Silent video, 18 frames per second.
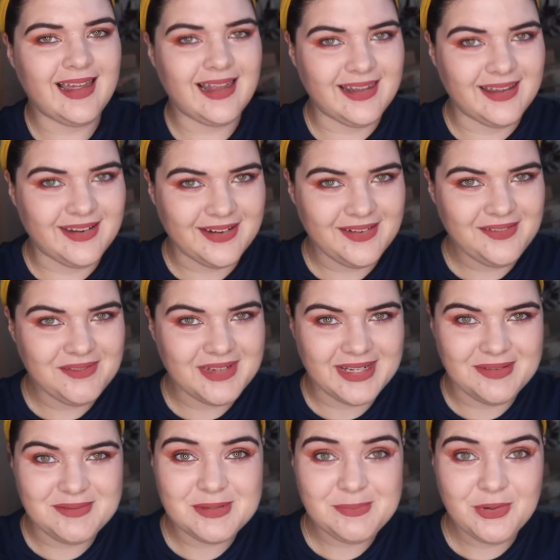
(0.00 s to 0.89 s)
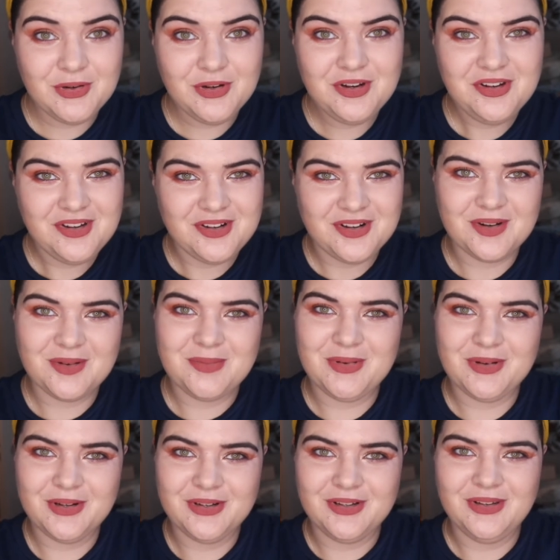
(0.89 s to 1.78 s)
Hello, my name is Prue, or
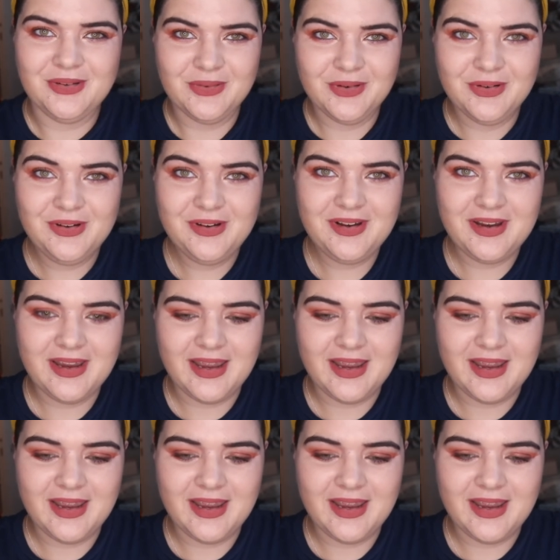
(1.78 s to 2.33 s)
Prue LaRue,